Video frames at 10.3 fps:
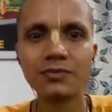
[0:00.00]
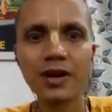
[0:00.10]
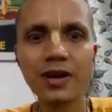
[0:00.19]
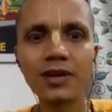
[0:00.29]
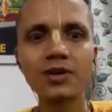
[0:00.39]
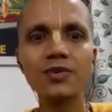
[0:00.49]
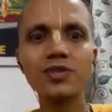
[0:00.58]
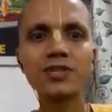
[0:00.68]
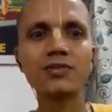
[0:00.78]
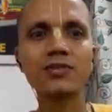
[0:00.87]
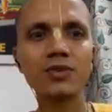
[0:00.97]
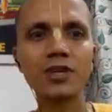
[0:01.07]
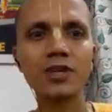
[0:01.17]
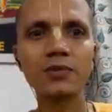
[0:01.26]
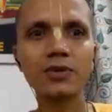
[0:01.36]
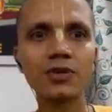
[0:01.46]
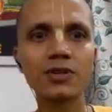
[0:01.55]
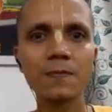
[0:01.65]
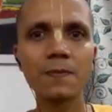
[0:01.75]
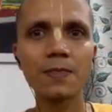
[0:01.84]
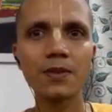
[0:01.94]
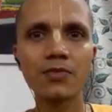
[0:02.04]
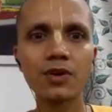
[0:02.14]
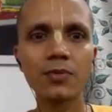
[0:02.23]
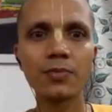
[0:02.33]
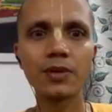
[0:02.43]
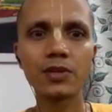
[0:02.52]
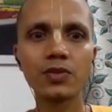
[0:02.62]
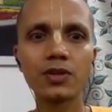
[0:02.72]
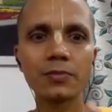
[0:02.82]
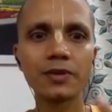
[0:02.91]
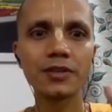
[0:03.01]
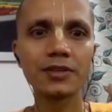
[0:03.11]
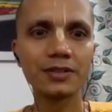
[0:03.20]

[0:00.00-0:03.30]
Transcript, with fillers: variety of vegetarian food can be cooked from milk you can make